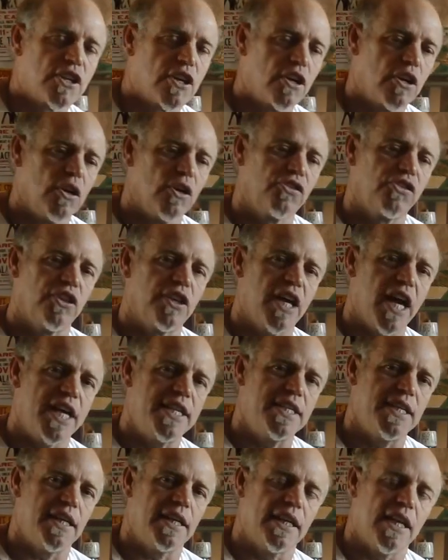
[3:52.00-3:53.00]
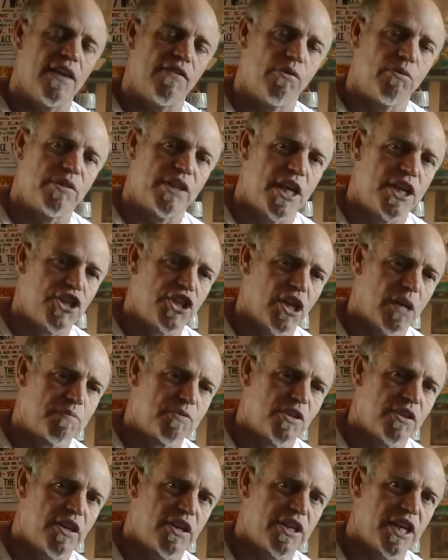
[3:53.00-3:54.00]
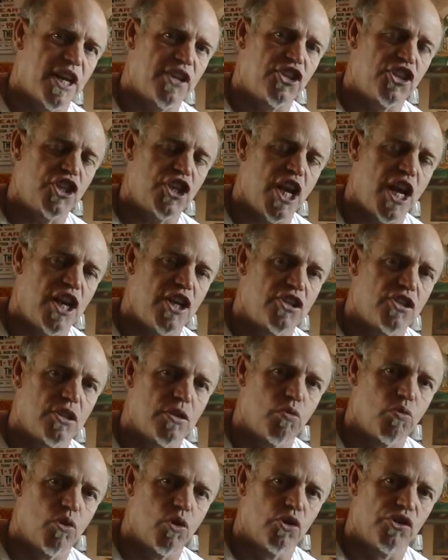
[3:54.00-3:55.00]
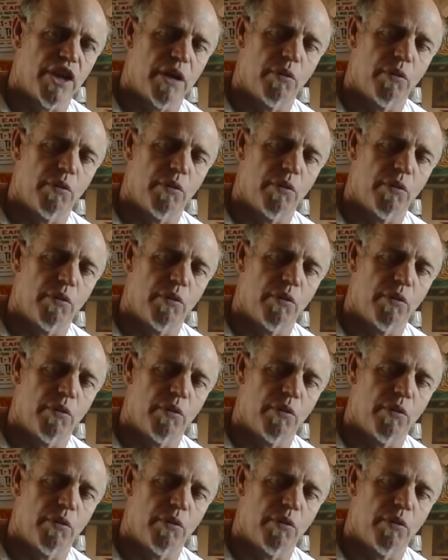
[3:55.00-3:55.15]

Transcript: girls in 1911, when they jumped to their death, changed the world. They